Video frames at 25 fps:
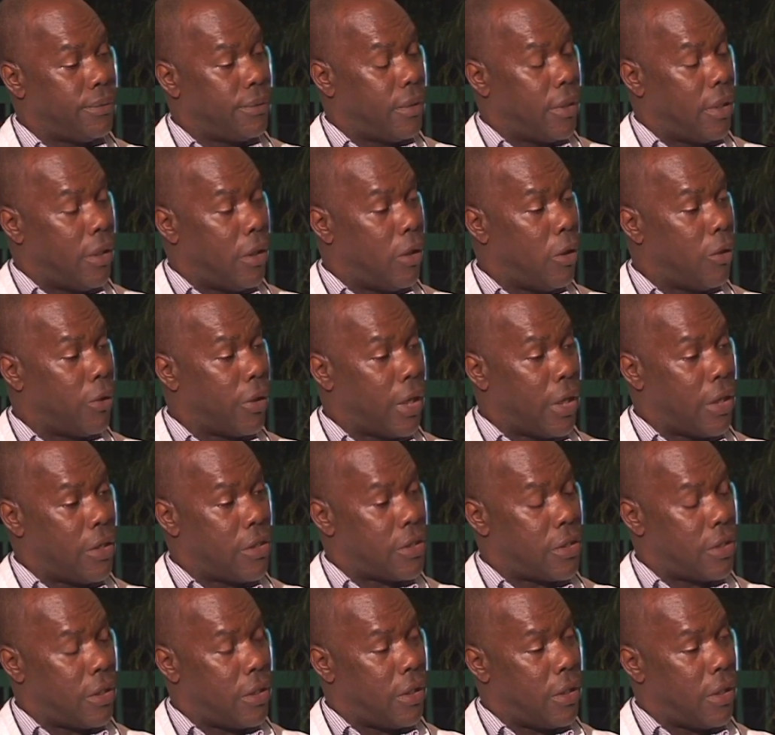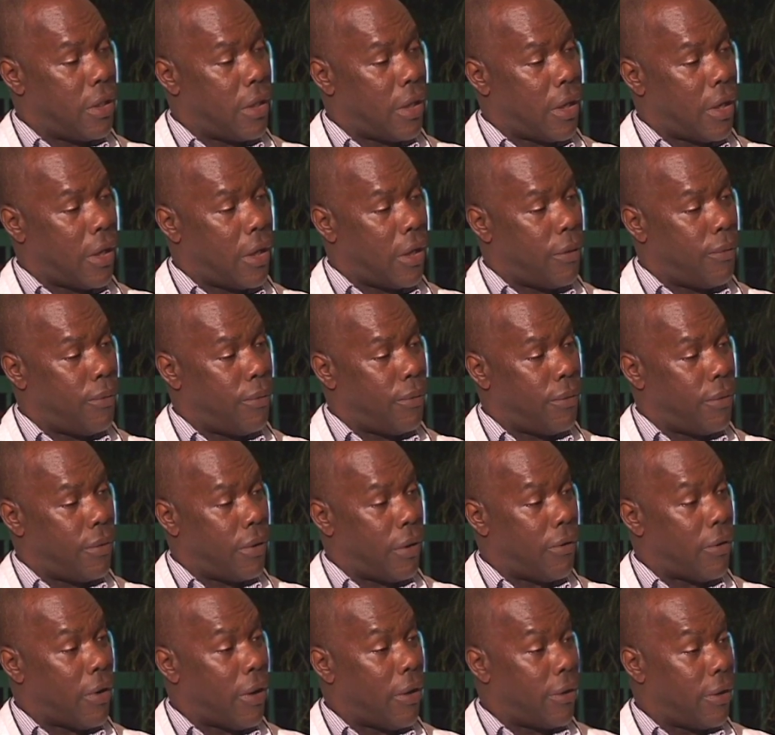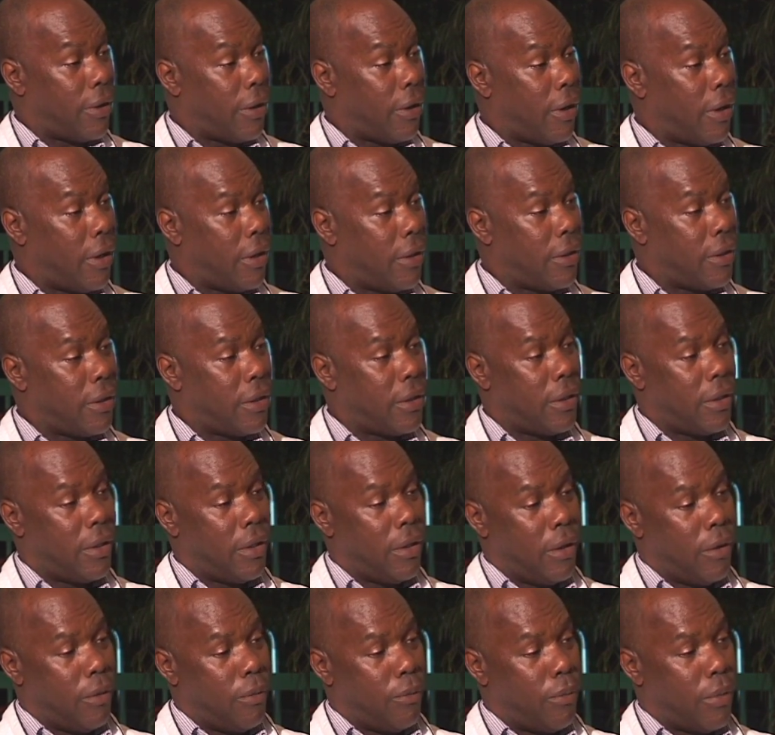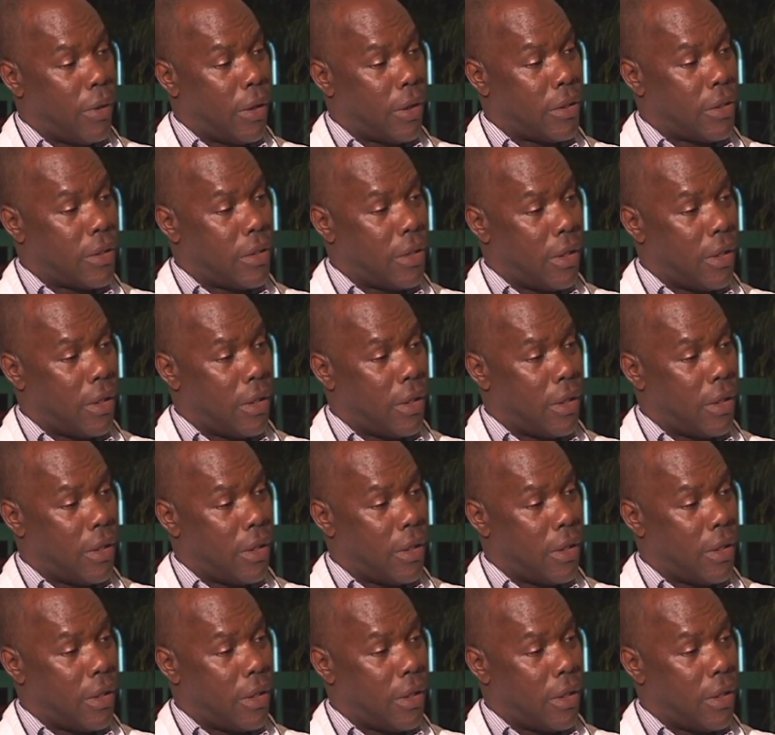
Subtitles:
location around the island, but